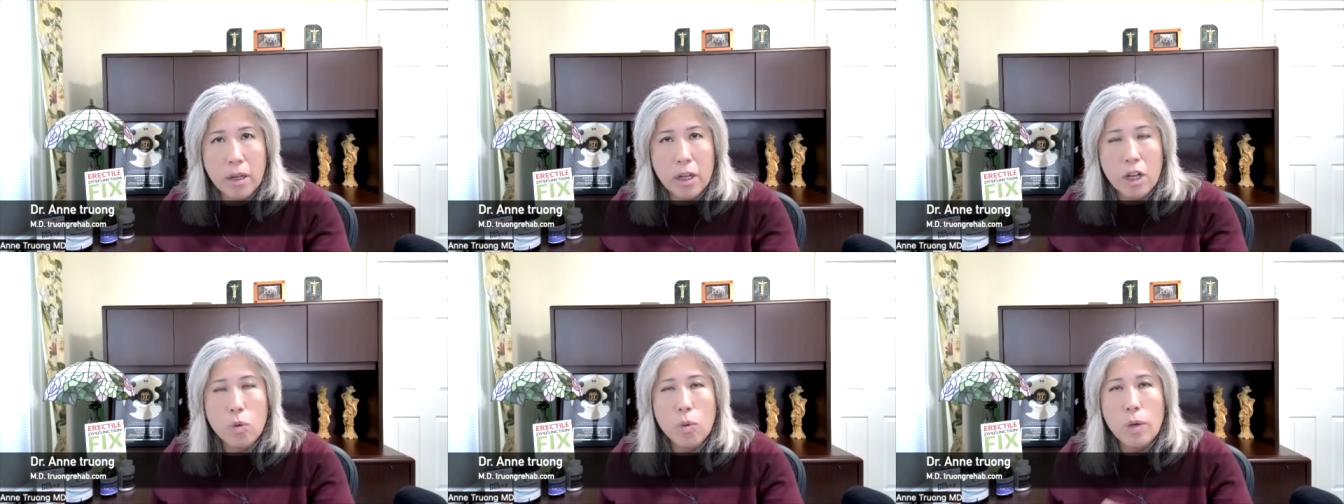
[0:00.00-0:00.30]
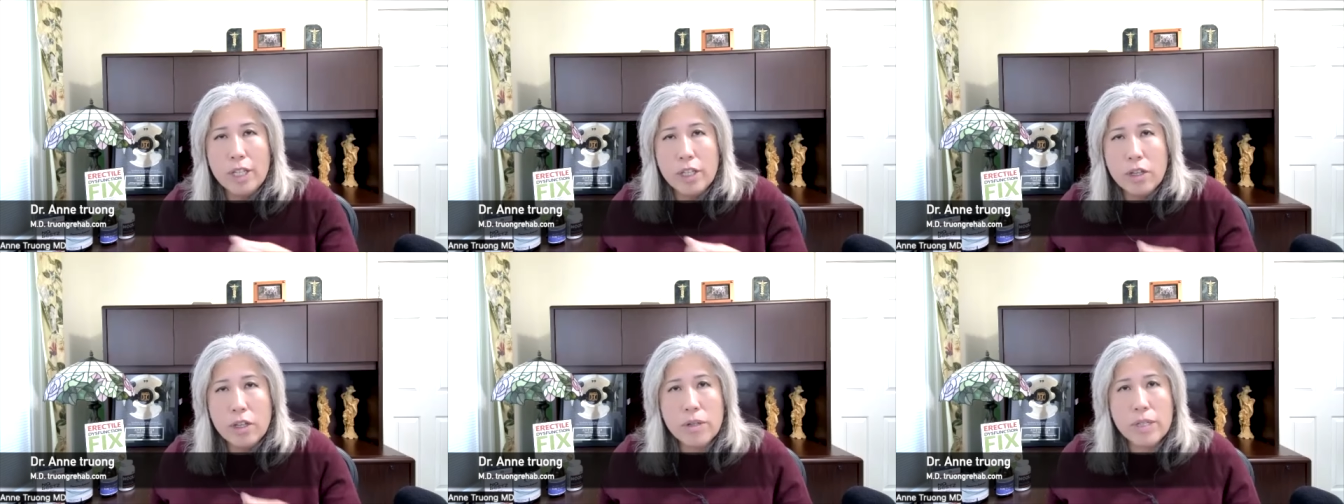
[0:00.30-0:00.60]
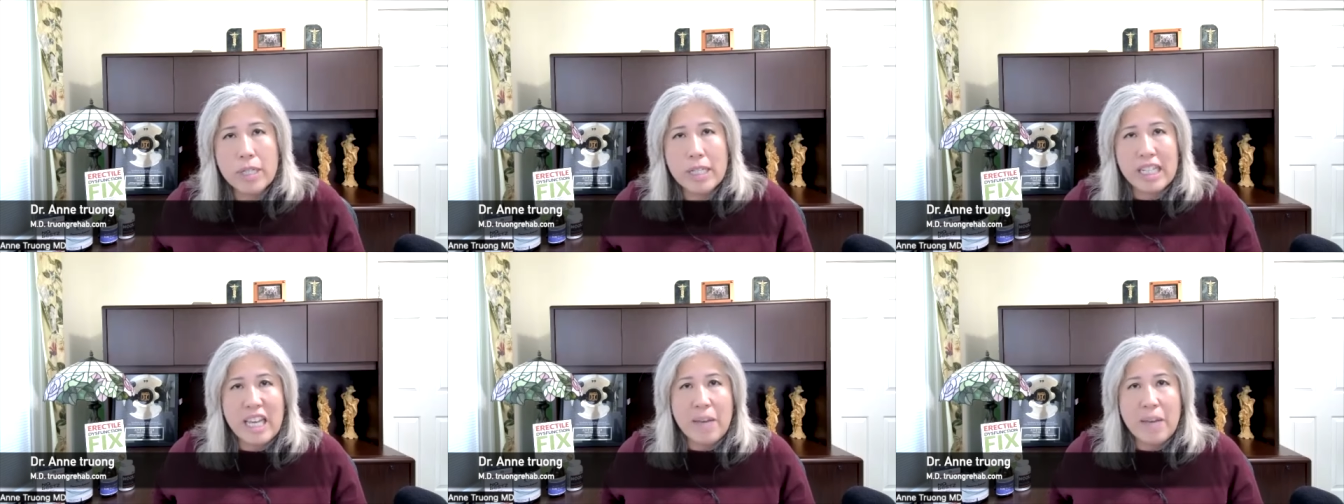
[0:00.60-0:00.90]
When mm-hmm. you're
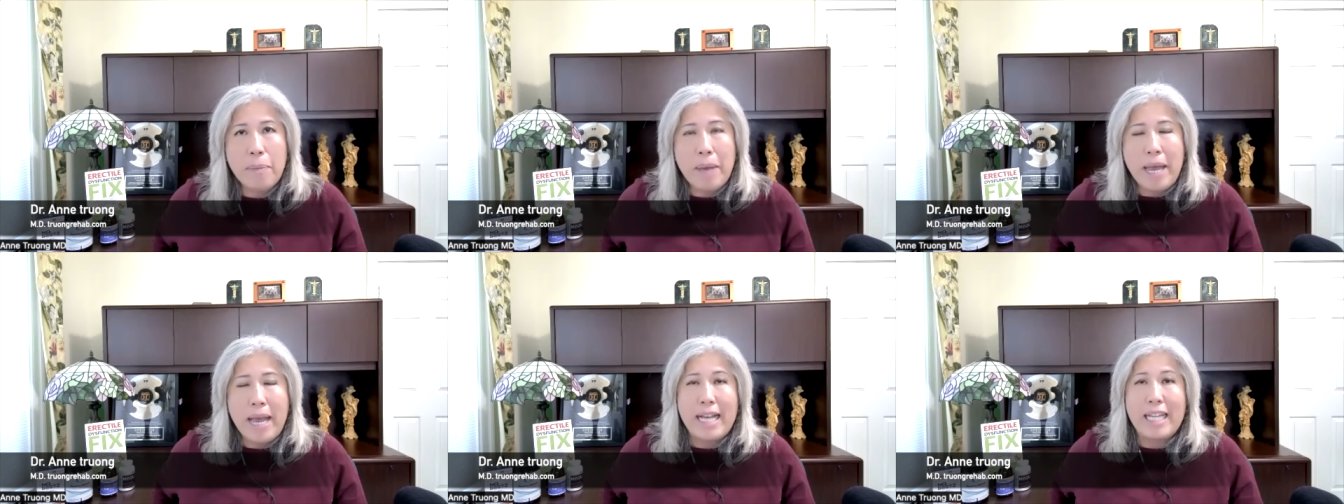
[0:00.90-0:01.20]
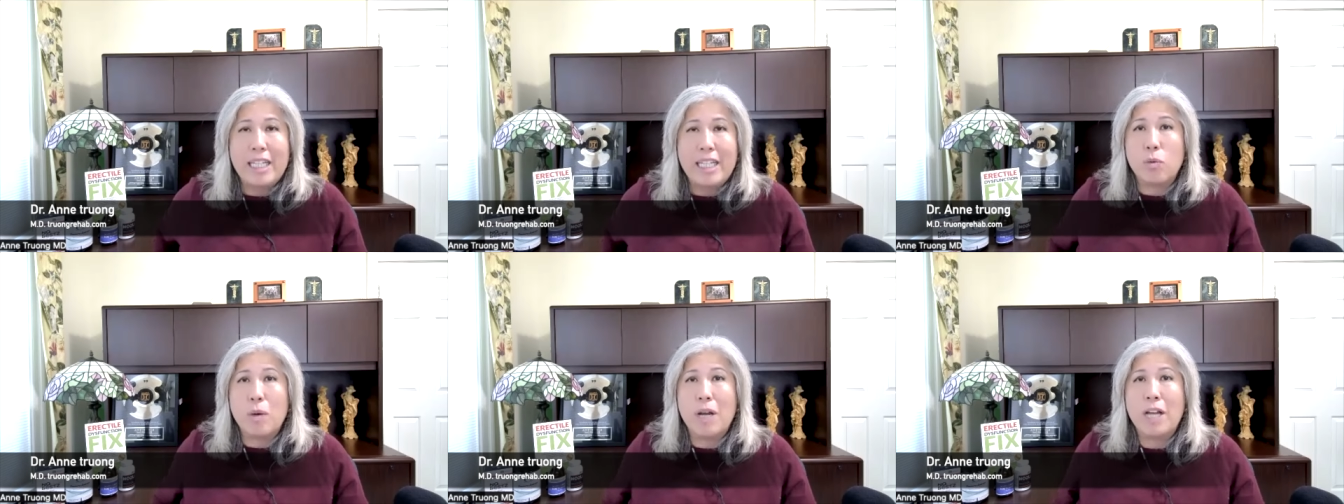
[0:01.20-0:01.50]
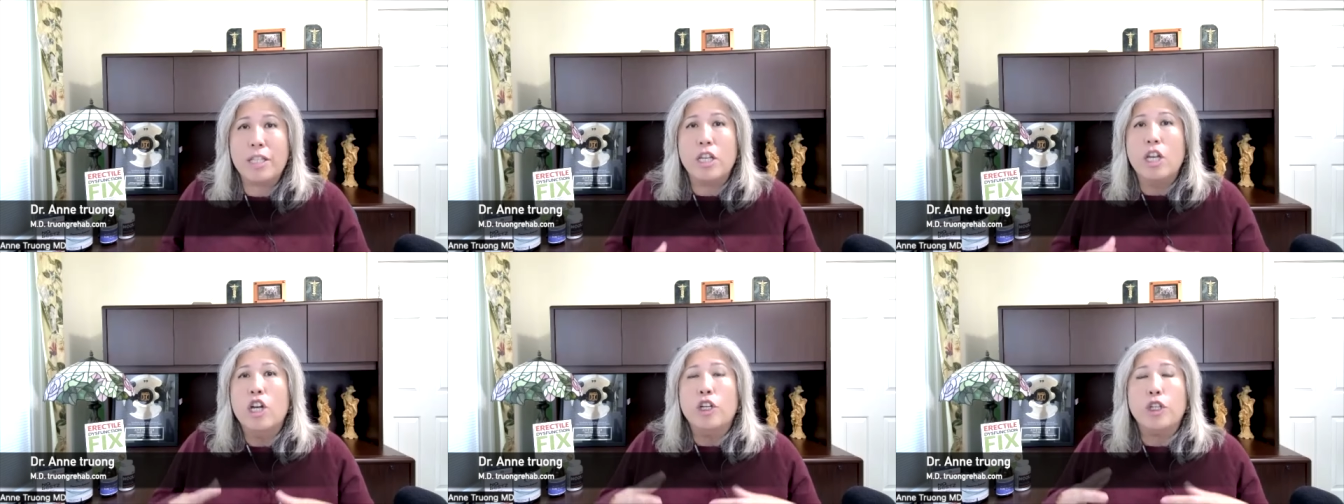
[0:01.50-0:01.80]
sleeping is
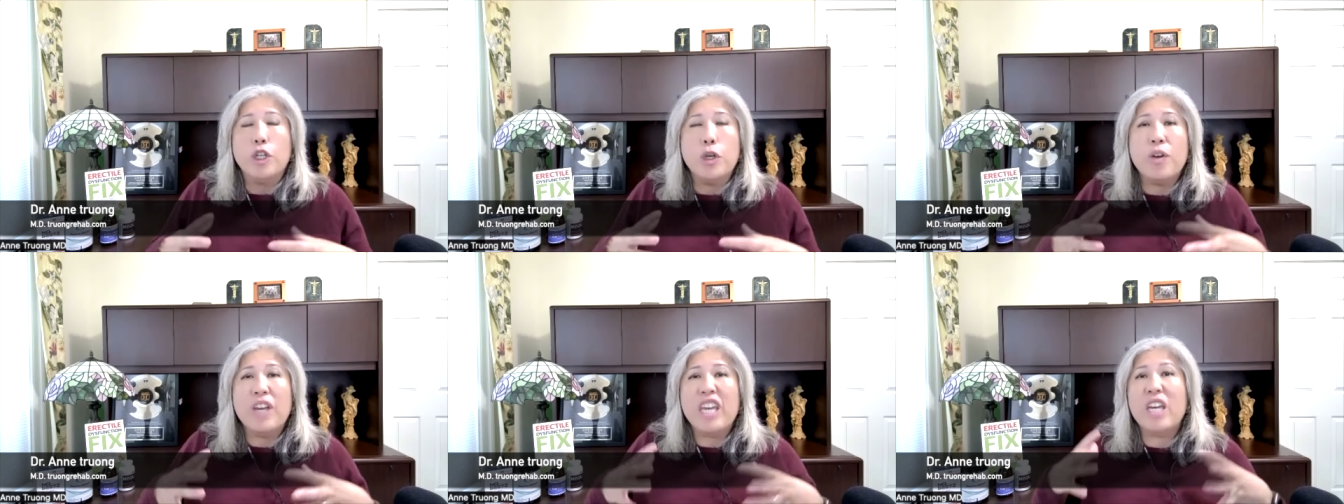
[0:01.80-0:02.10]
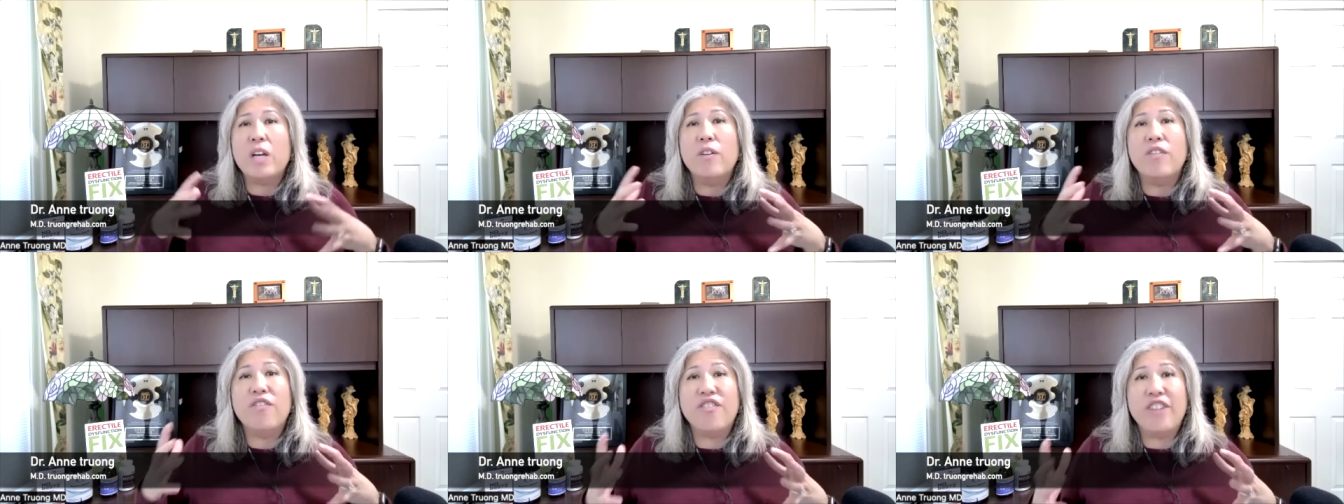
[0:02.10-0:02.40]
when you heal